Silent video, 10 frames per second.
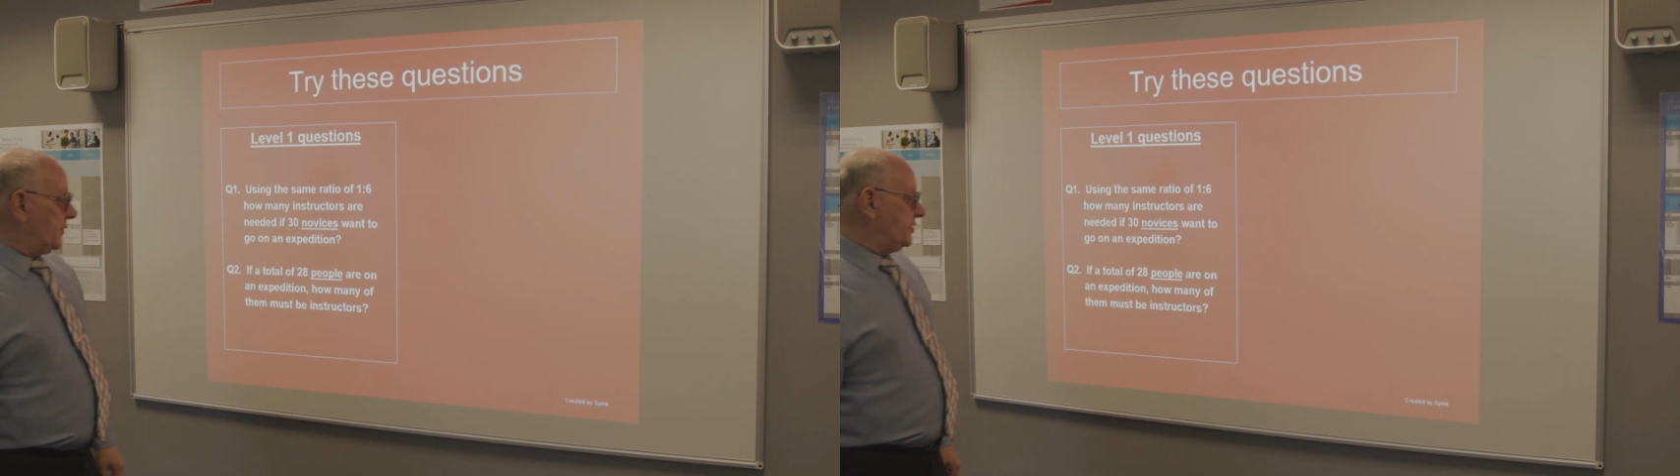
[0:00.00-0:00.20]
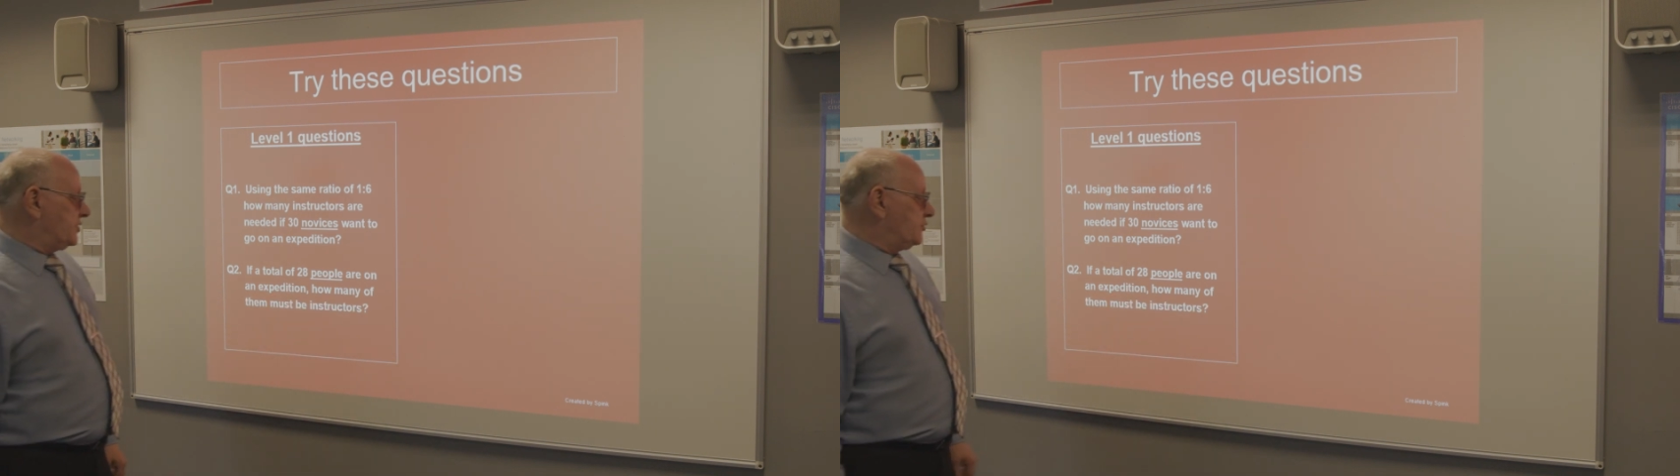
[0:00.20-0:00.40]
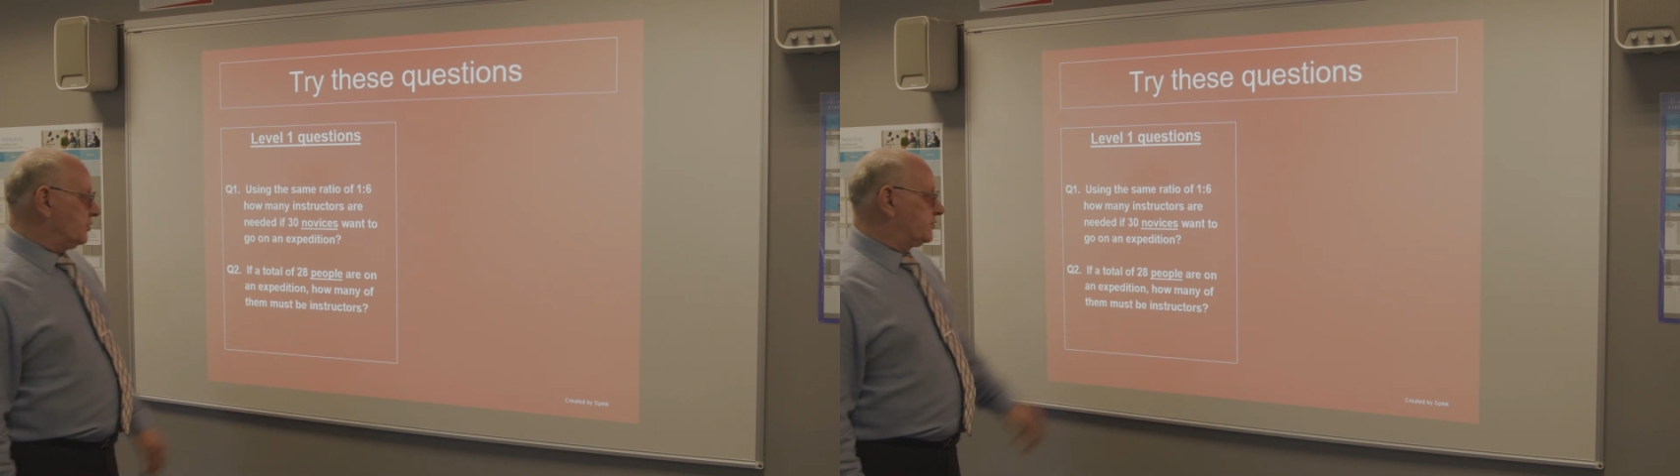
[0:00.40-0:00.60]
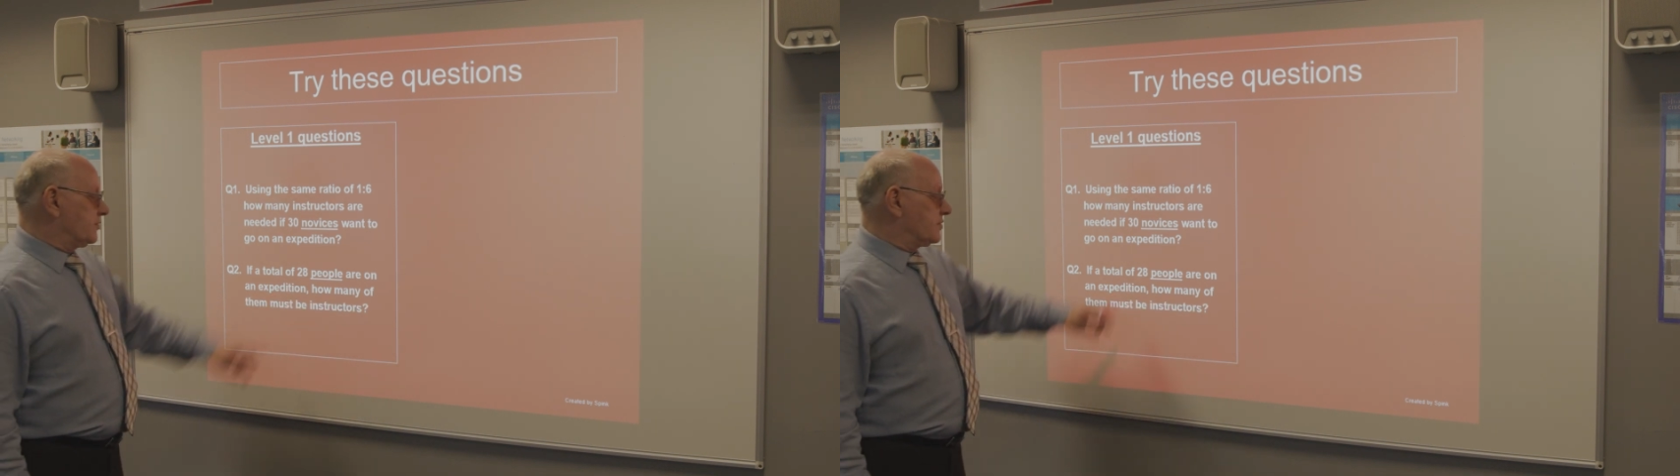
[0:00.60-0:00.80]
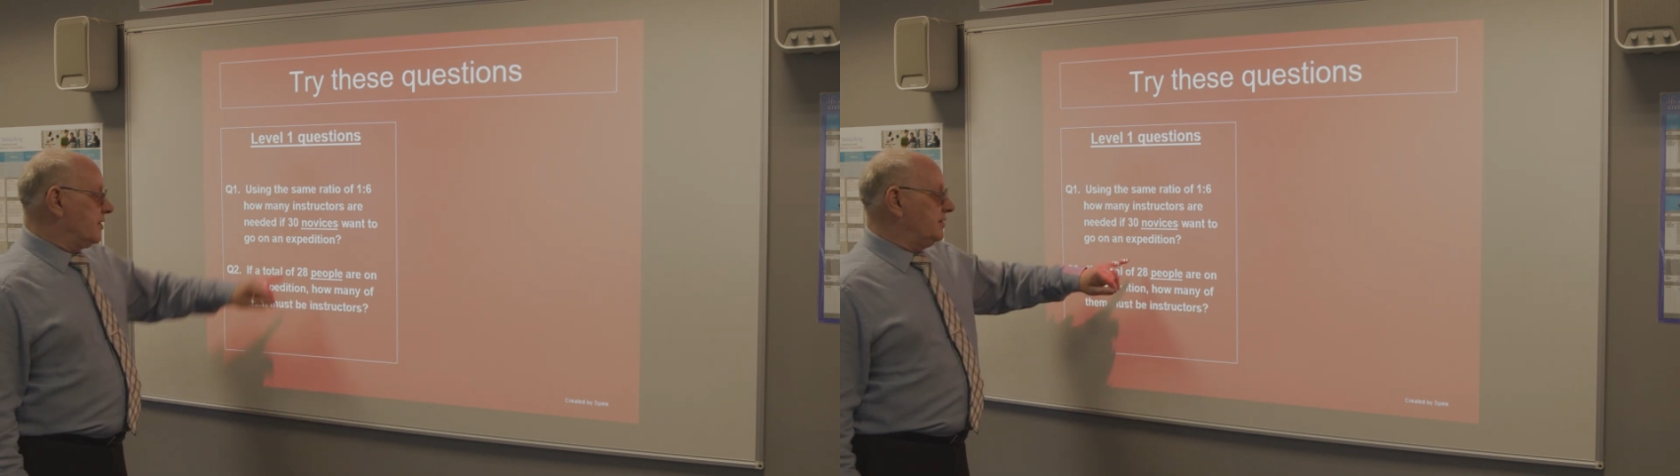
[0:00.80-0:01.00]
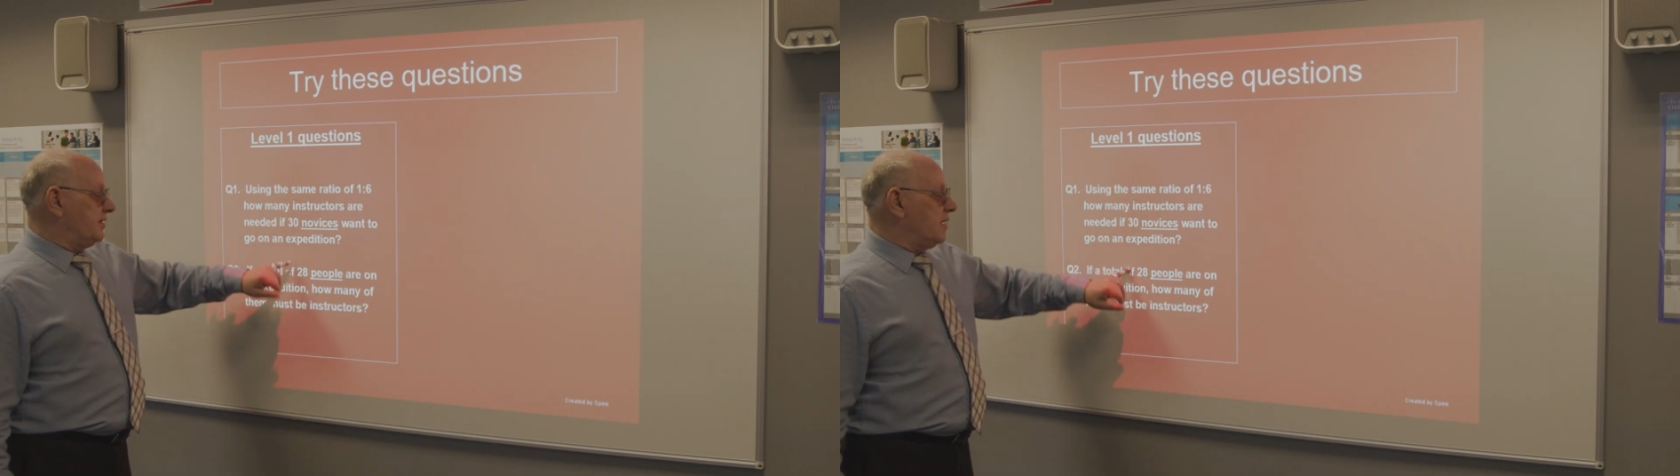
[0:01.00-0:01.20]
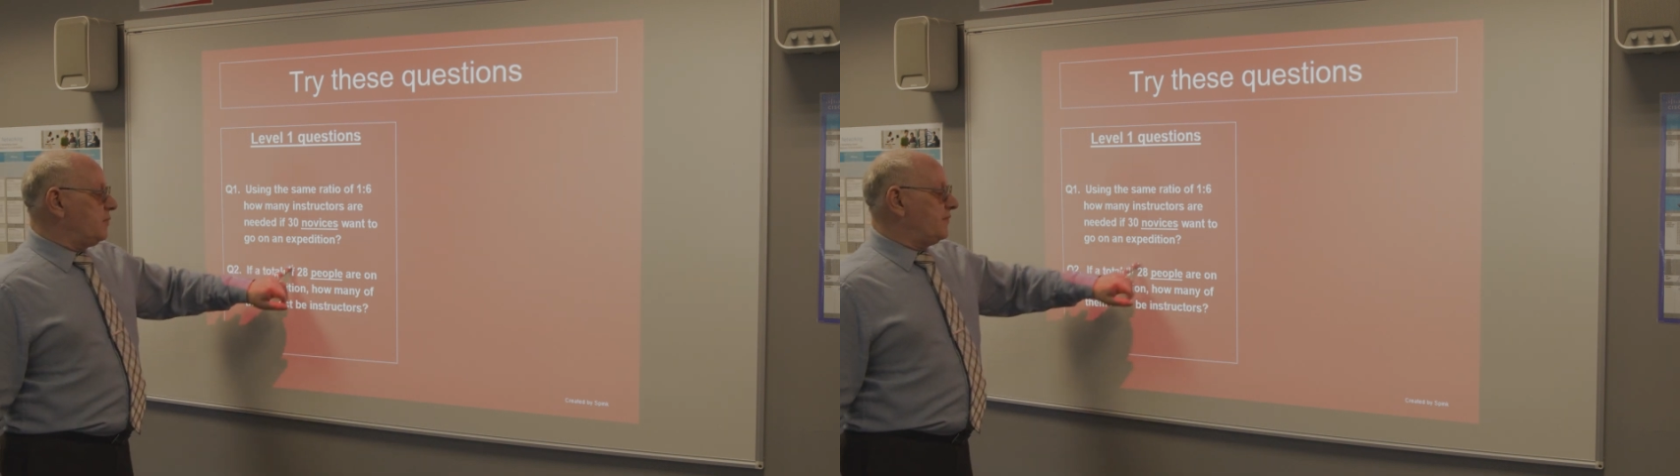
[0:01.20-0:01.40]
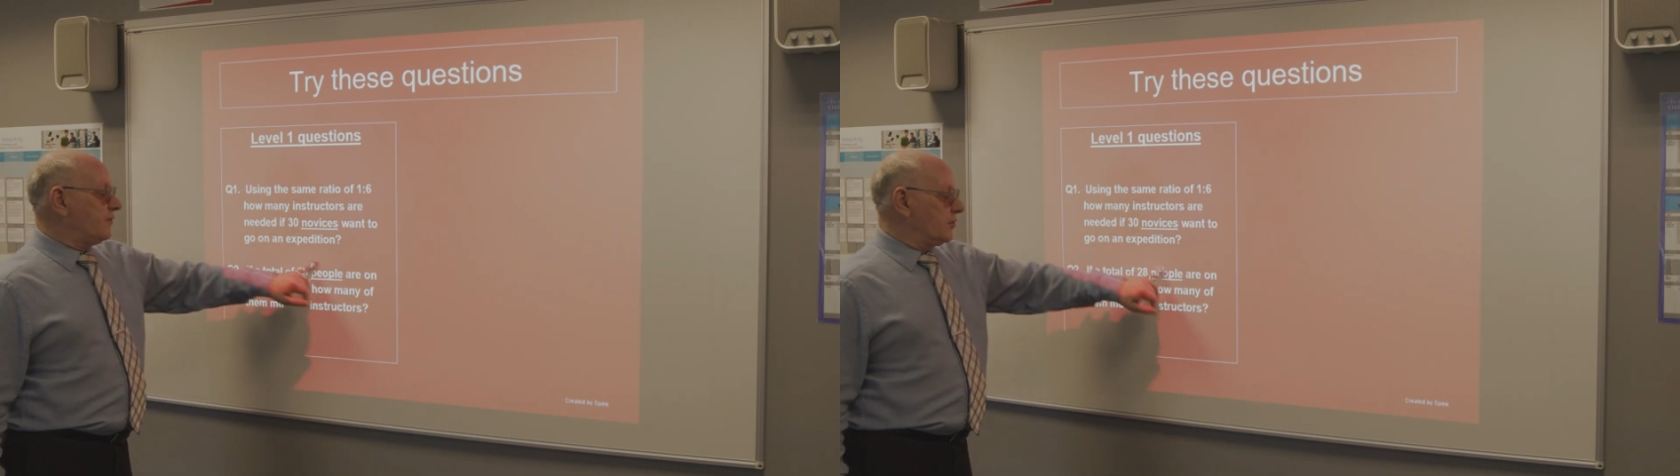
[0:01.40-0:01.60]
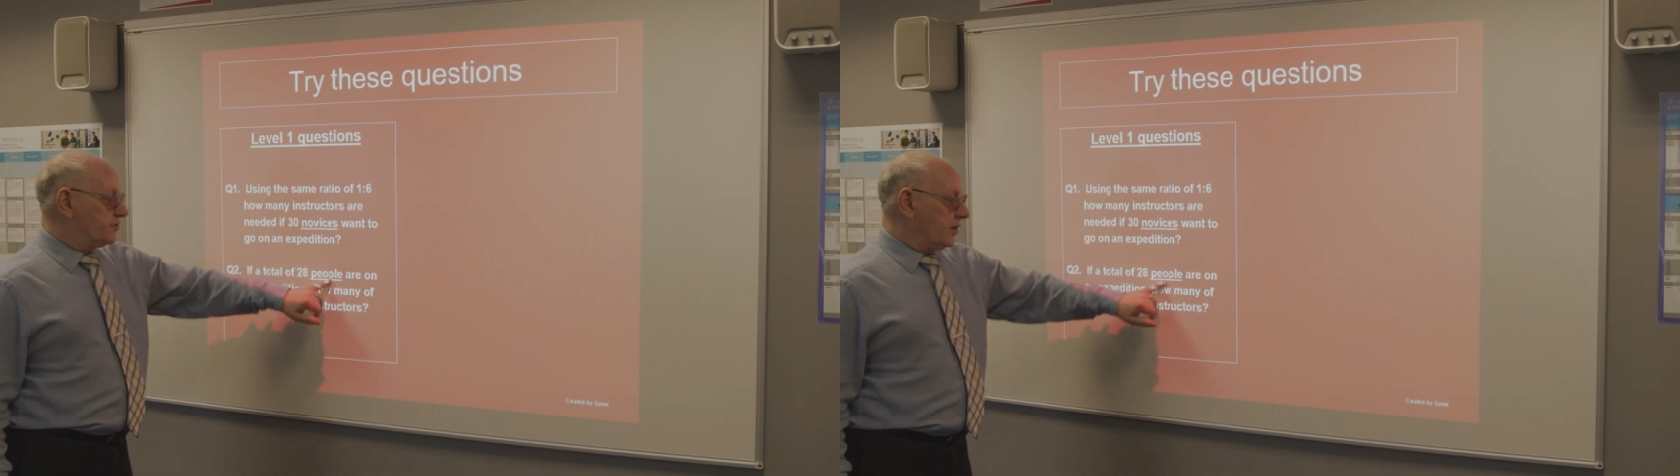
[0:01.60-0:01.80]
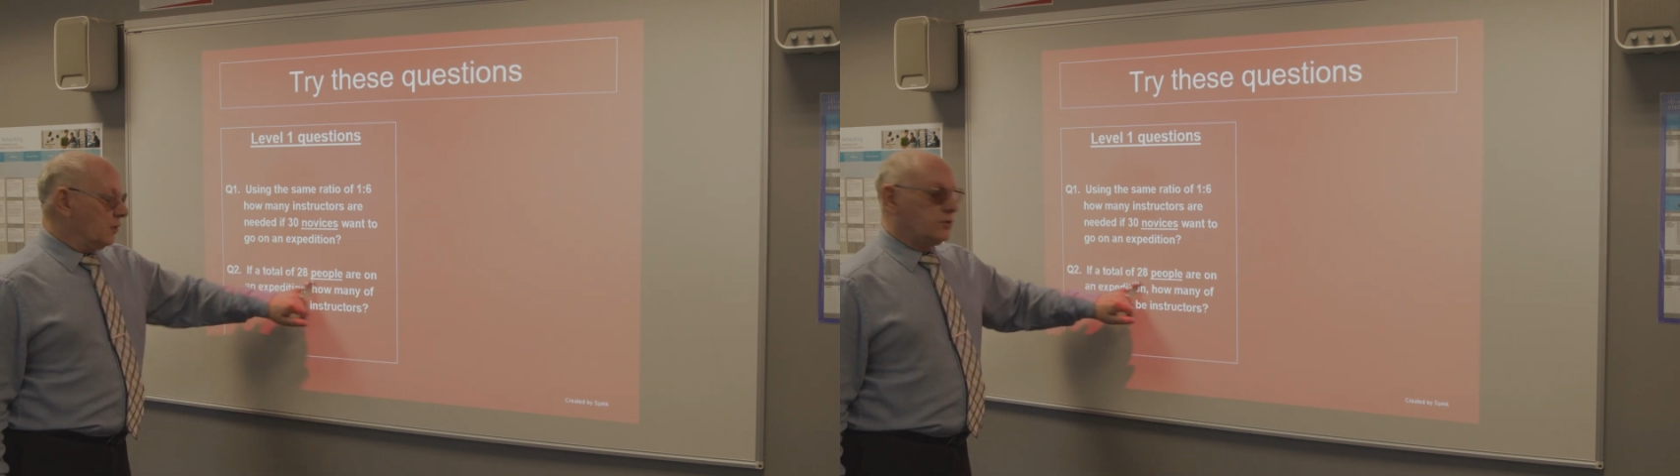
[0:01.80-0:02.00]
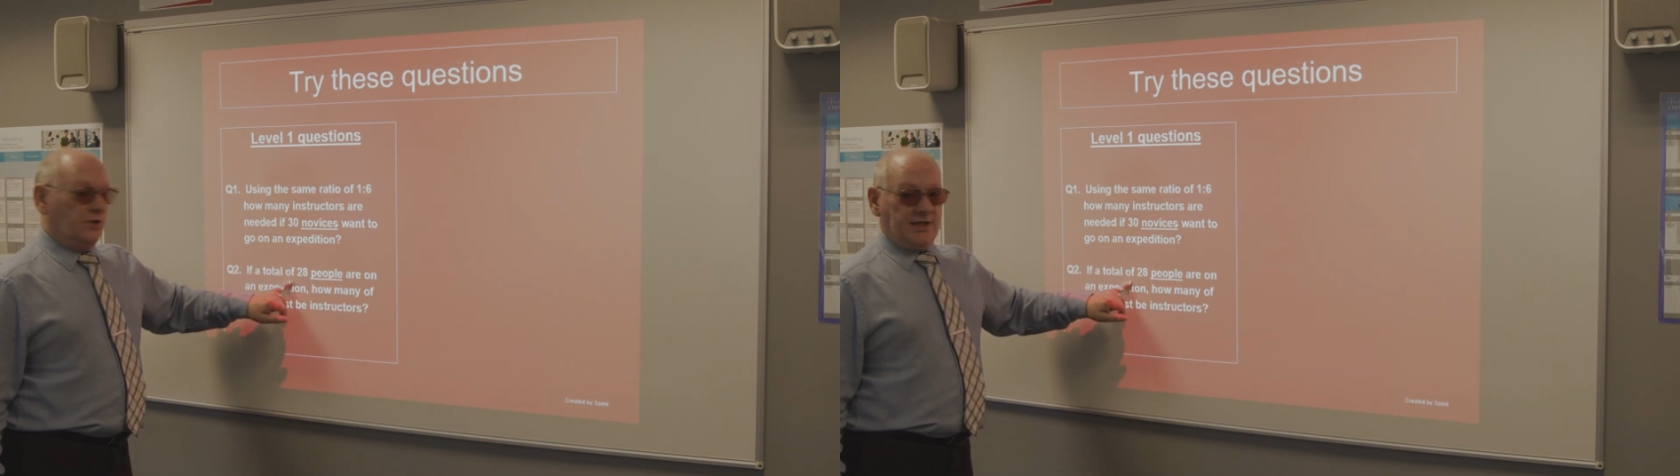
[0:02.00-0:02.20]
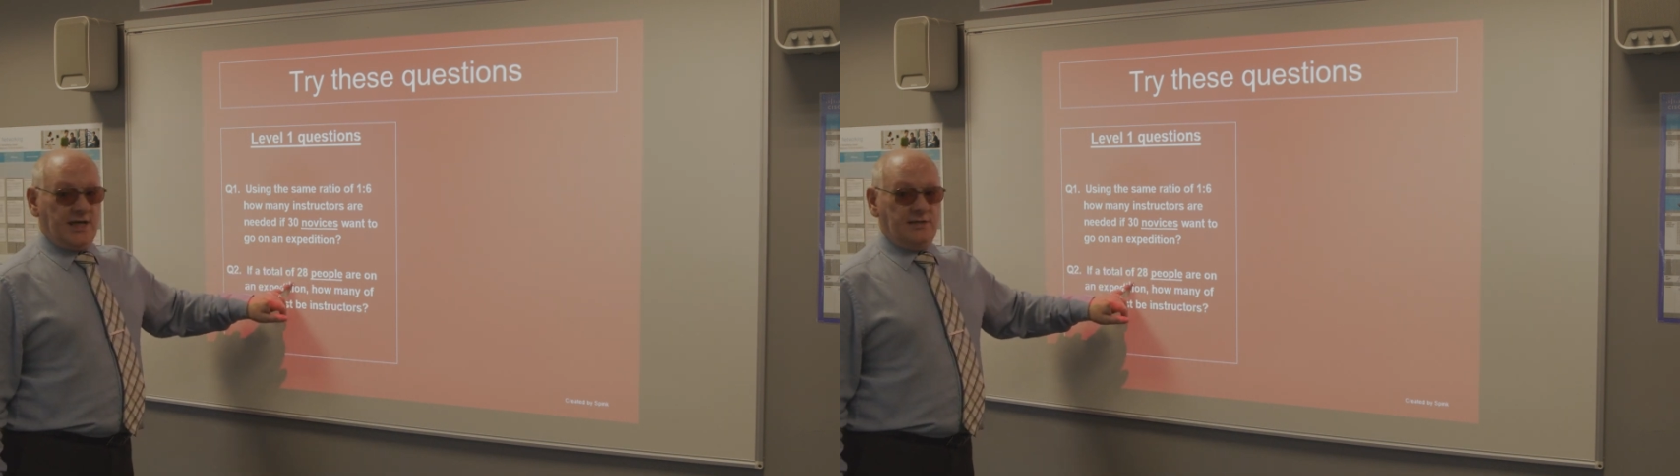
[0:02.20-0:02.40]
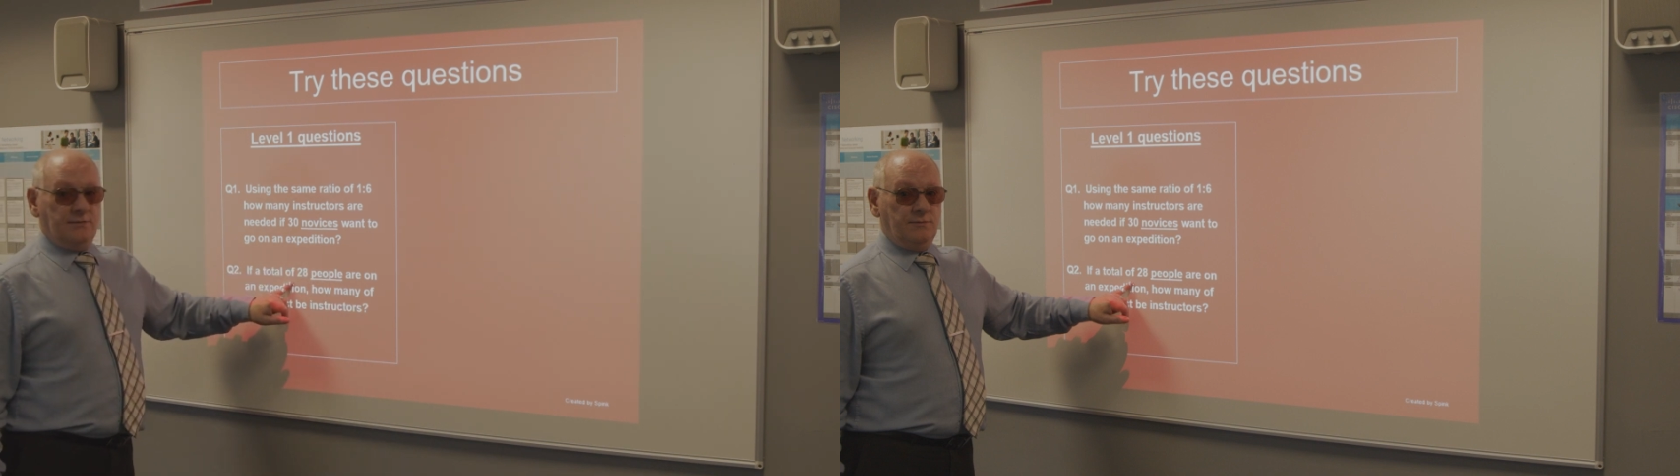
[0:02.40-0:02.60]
be instructors? Now we've got a total again.